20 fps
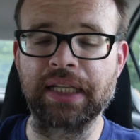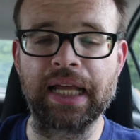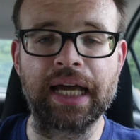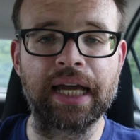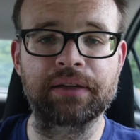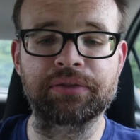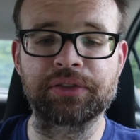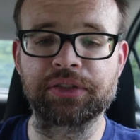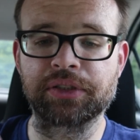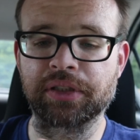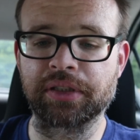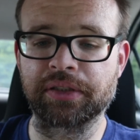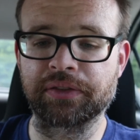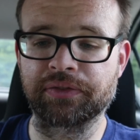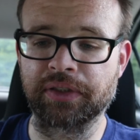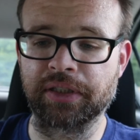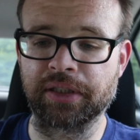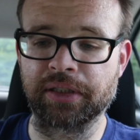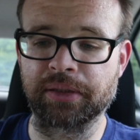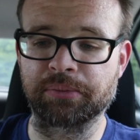live
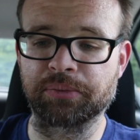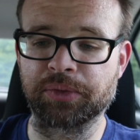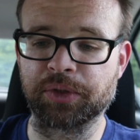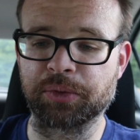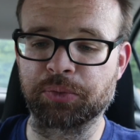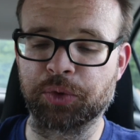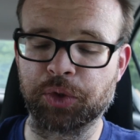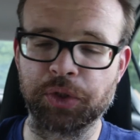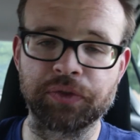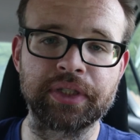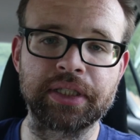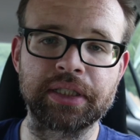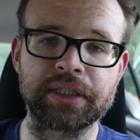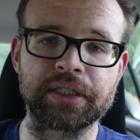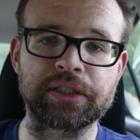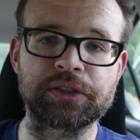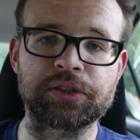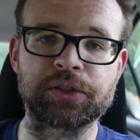stuff, some trivia,